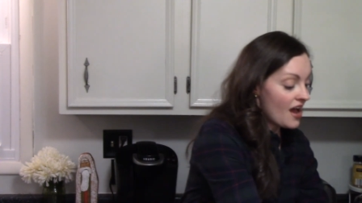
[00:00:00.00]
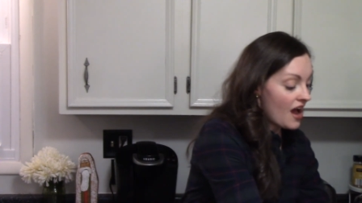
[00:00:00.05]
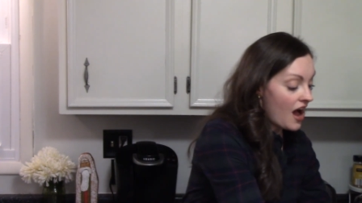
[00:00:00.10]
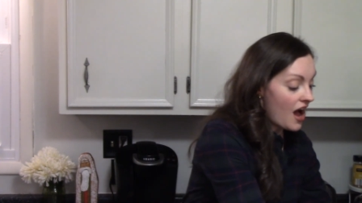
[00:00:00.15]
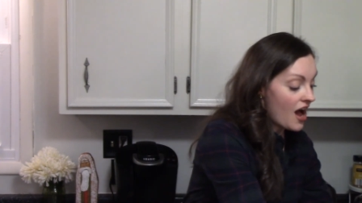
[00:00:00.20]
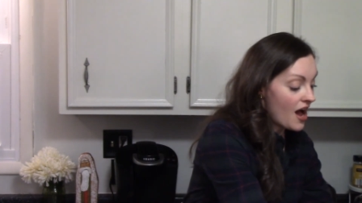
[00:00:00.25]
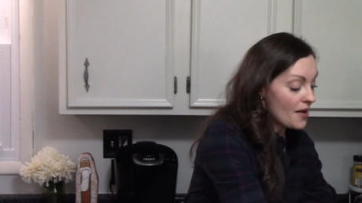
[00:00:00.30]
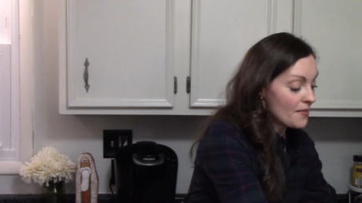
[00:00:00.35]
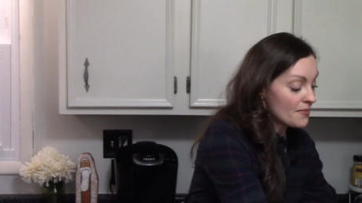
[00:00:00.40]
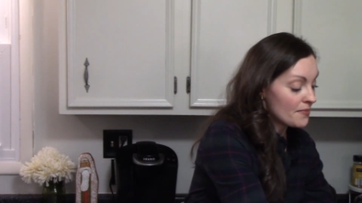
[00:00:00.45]

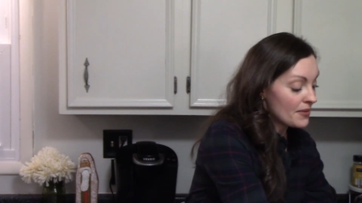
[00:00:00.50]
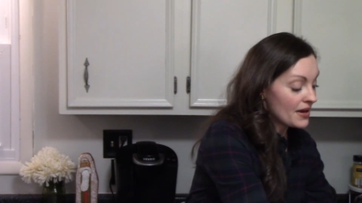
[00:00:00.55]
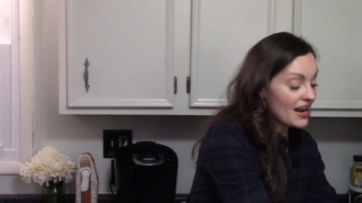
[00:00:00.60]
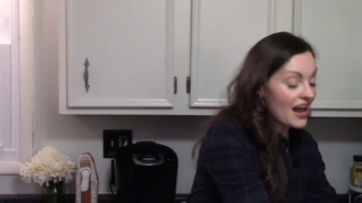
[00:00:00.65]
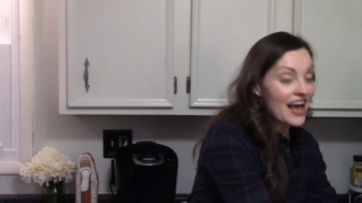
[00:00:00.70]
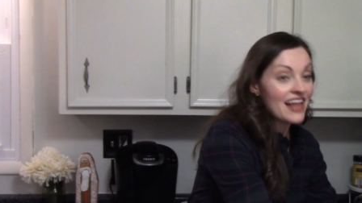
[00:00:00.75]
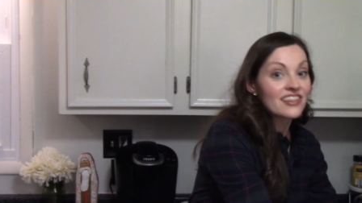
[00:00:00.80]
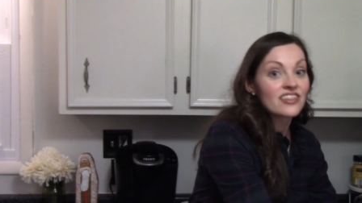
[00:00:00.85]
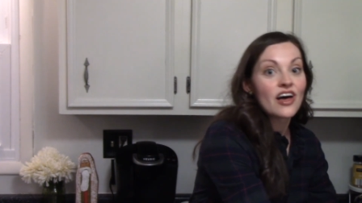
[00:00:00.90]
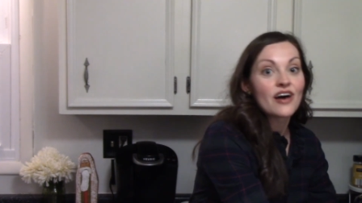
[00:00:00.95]
but
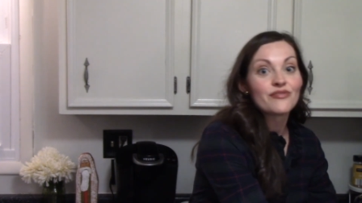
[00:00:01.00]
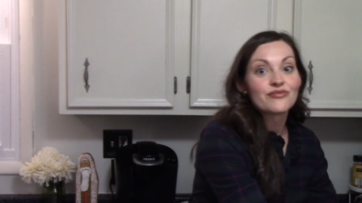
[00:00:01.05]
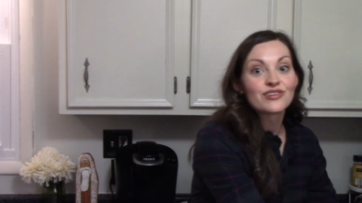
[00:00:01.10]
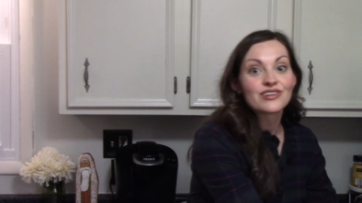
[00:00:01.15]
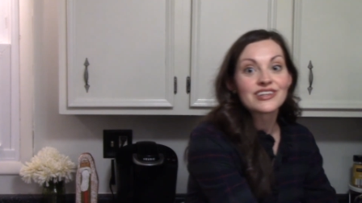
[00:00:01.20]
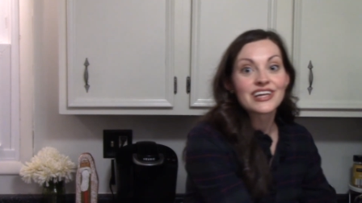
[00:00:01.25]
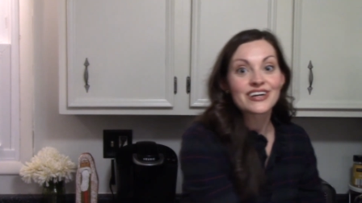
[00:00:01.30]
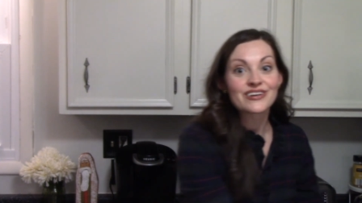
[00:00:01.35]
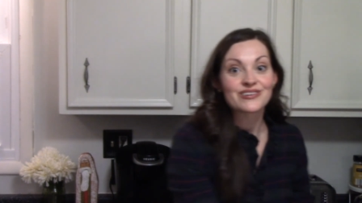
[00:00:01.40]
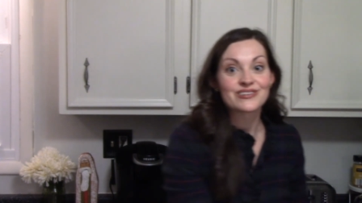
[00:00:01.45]
I love the
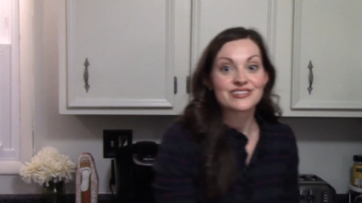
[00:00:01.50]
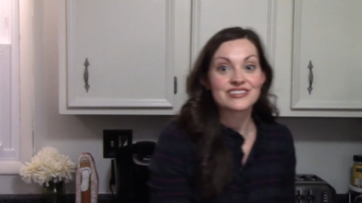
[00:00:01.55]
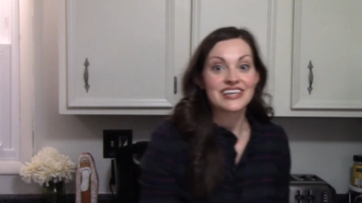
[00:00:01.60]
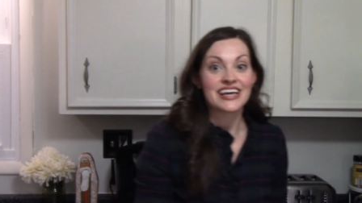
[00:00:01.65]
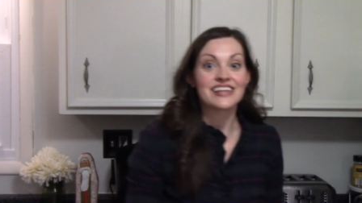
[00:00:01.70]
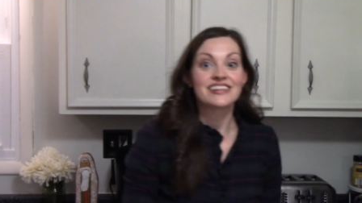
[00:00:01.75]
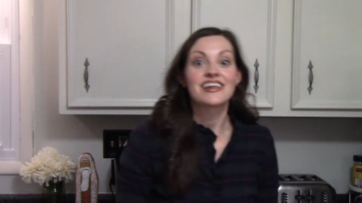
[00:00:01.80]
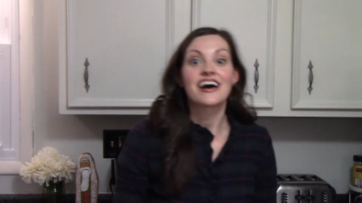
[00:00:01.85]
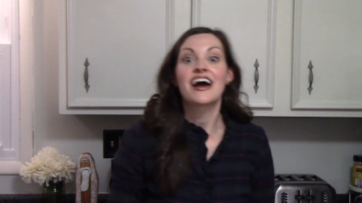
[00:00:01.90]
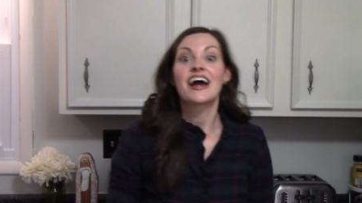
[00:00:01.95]
Le
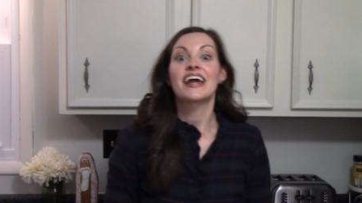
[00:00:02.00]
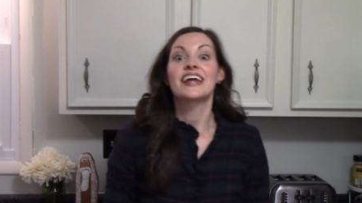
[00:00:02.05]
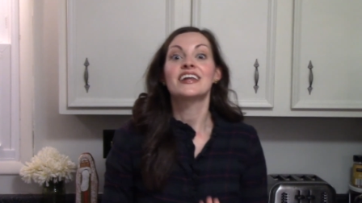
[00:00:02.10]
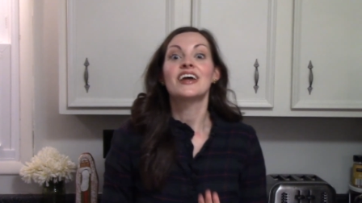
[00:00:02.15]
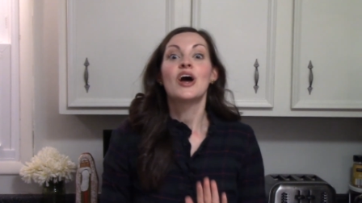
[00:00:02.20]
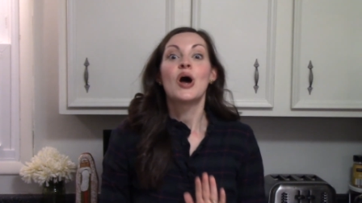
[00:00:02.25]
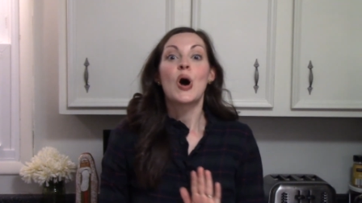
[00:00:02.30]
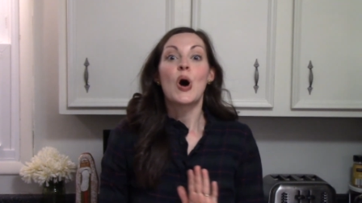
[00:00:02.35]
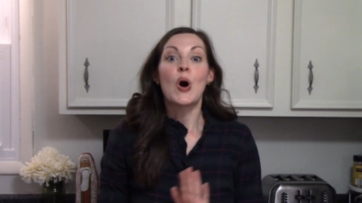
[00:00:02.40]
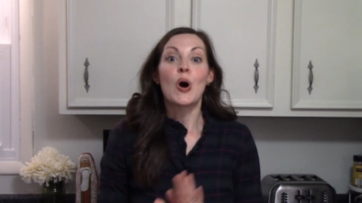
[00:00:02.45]
Creuset
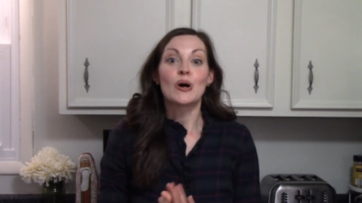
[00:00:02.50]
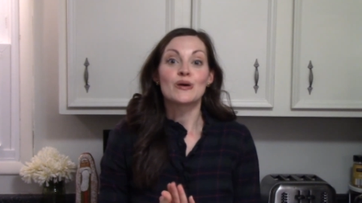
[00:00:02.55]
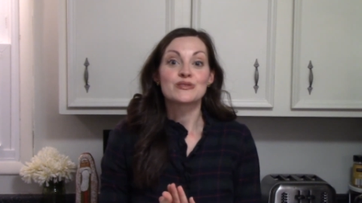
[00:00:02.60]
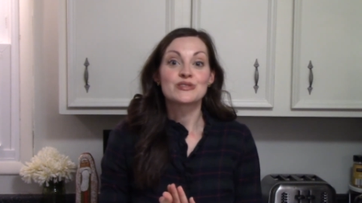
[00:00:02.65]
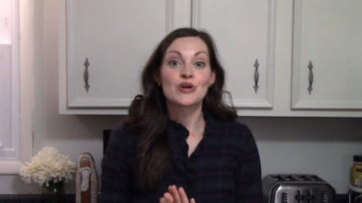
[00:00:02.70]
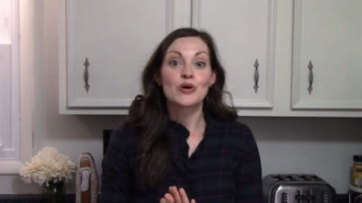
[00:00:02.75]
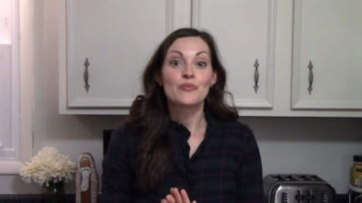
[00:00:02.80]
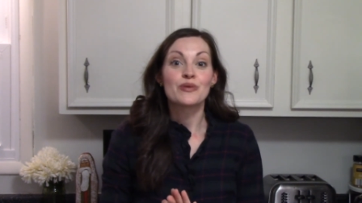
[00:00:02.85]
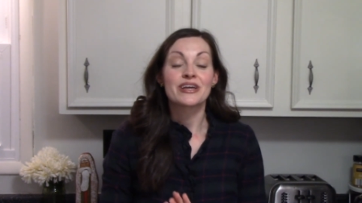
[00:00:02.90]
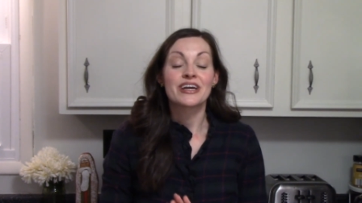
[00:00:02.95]
line
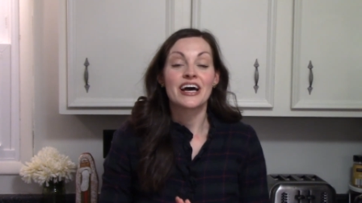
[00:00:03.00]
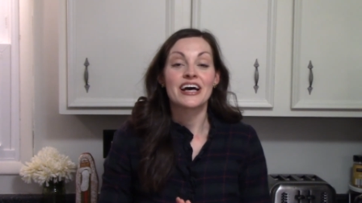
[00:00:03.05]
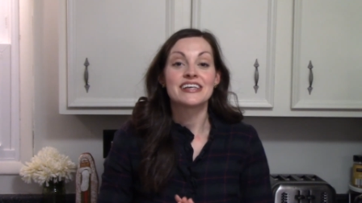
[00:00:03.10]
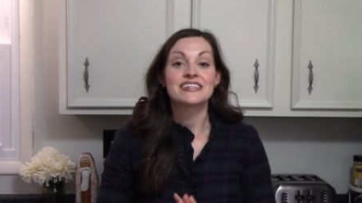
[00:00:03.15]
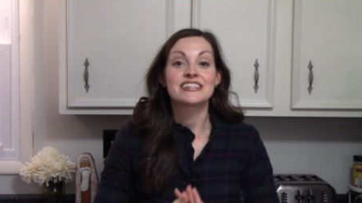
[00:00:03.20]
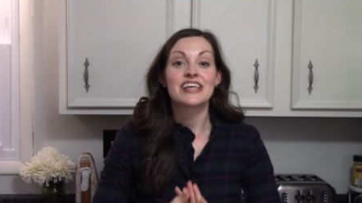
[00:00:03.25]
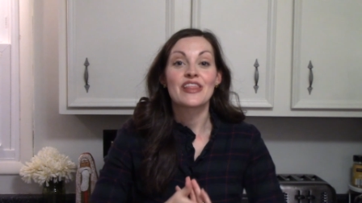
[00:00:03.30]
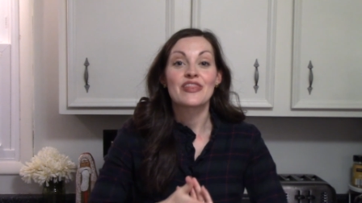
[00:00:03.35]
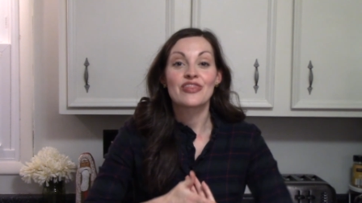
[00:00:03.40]
also because